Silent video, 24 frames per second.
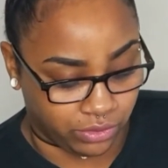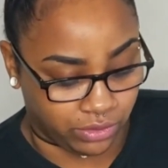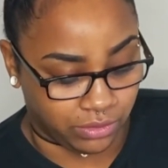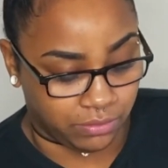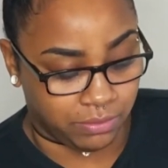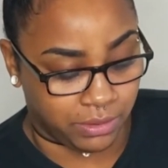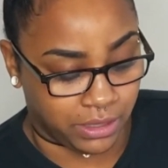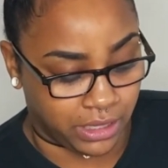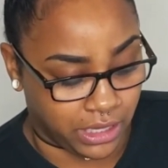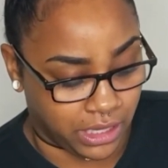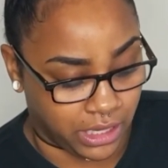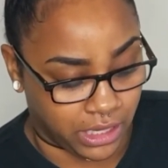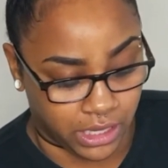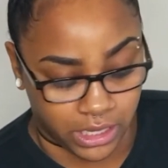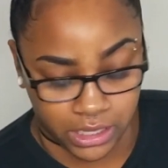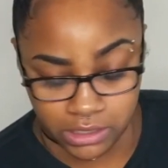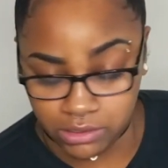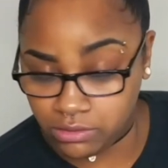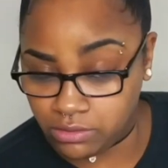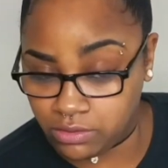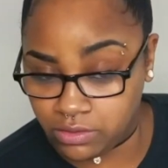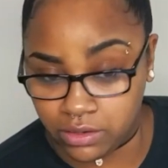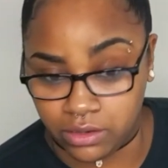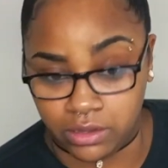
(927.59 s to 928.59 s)

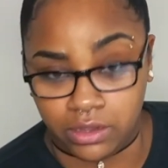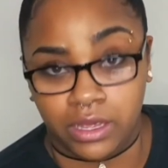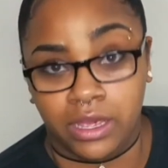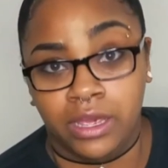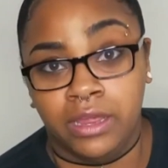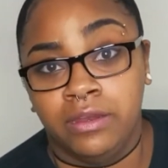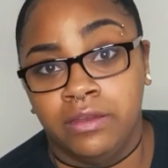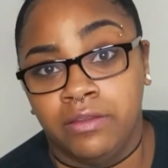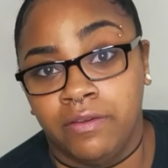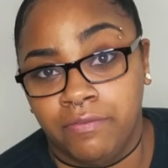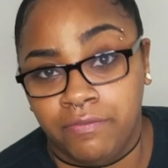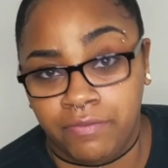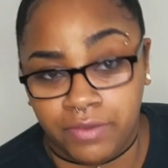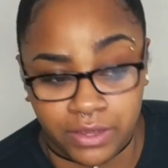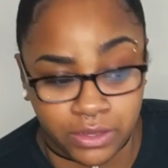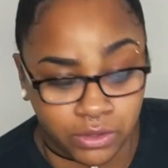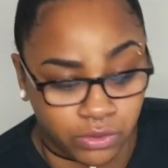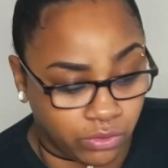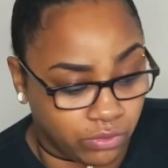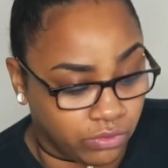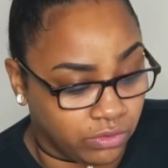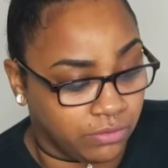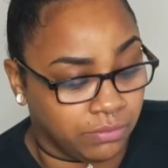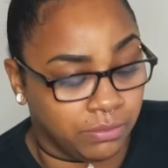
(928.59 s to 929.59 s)
be in the
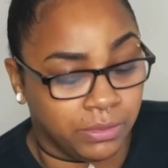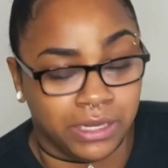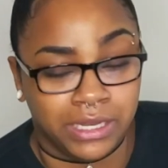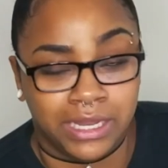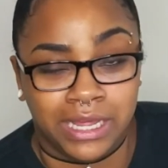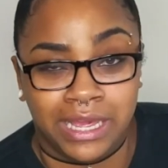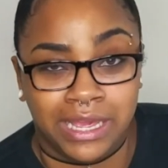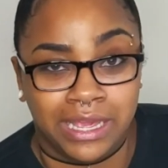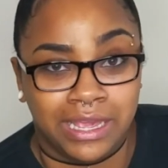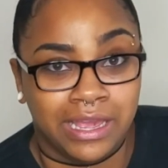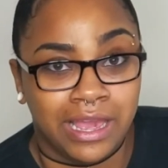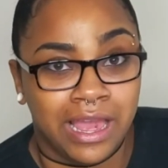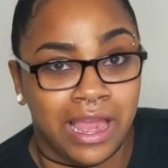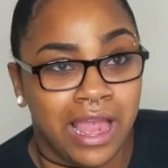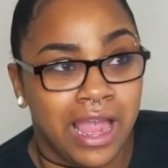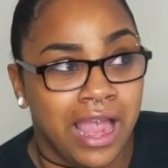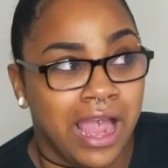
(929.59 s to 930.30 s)
fields, but like,